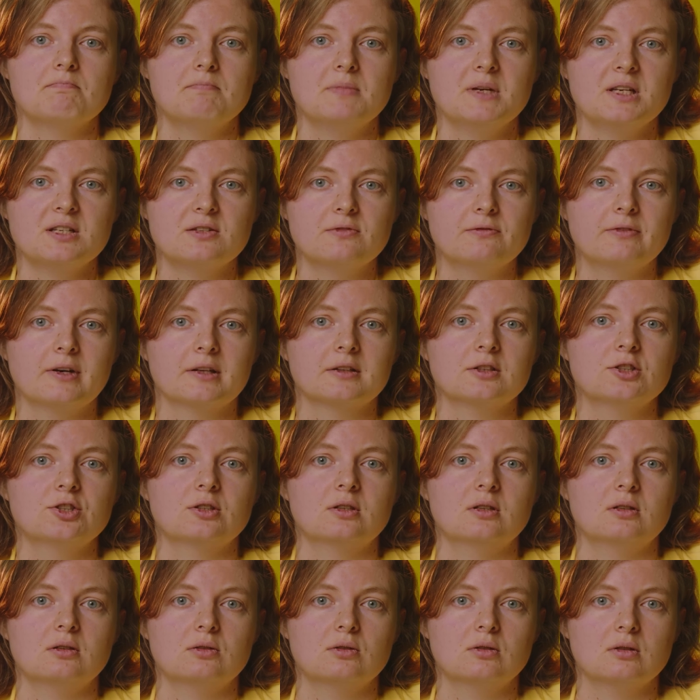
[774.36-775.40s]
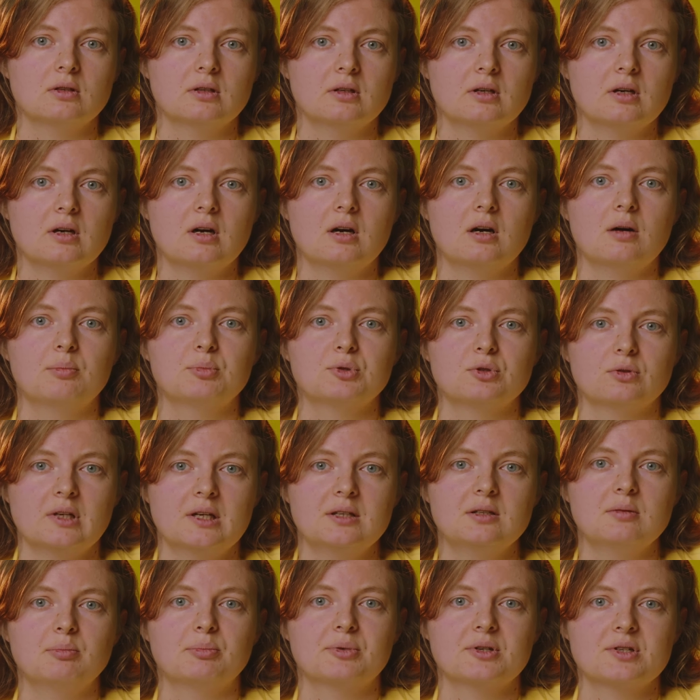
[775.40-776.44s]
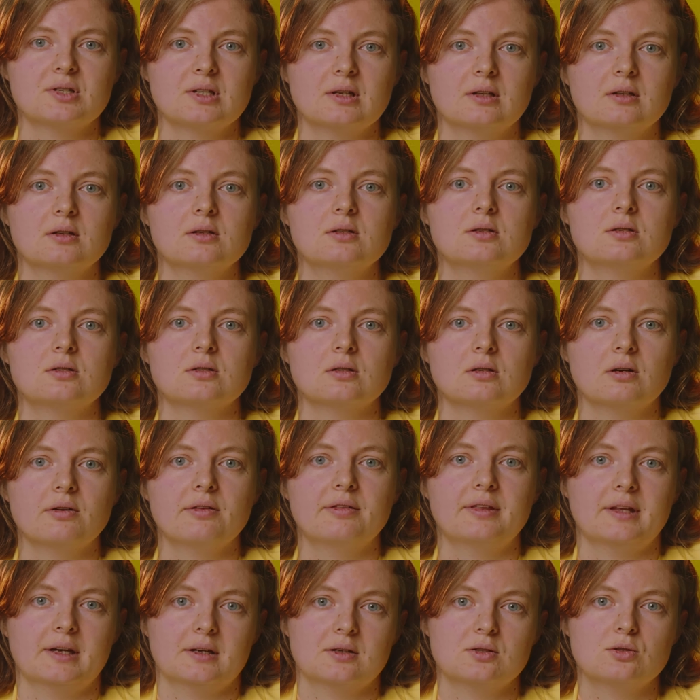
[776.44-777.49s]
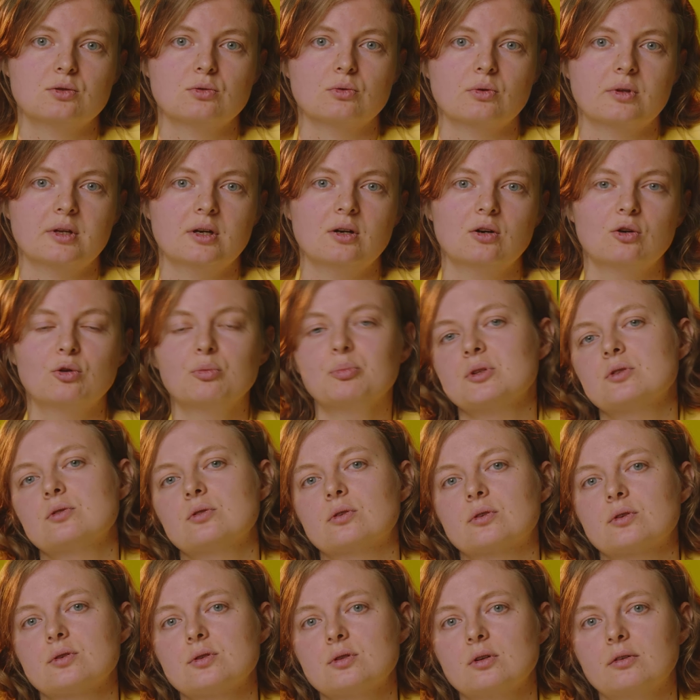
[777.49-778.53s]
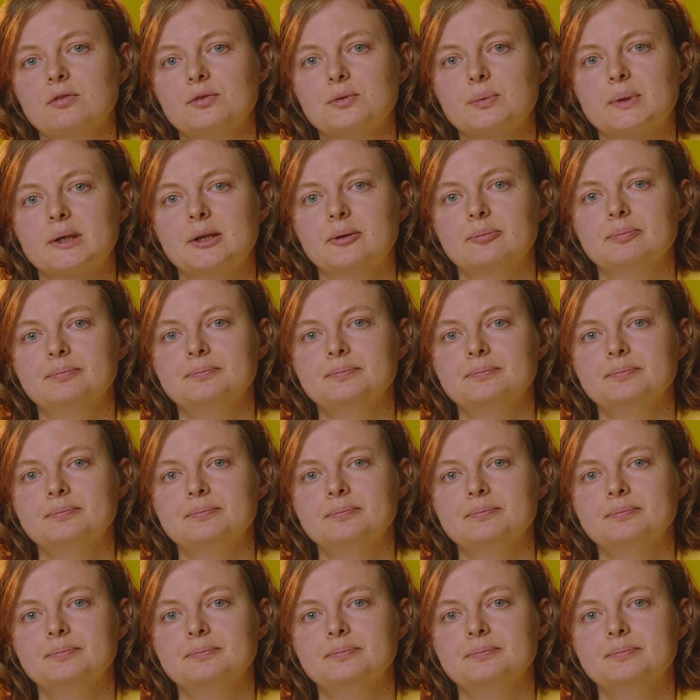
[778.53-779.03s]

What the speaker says: is functioning up to 90% thanks to the open source software.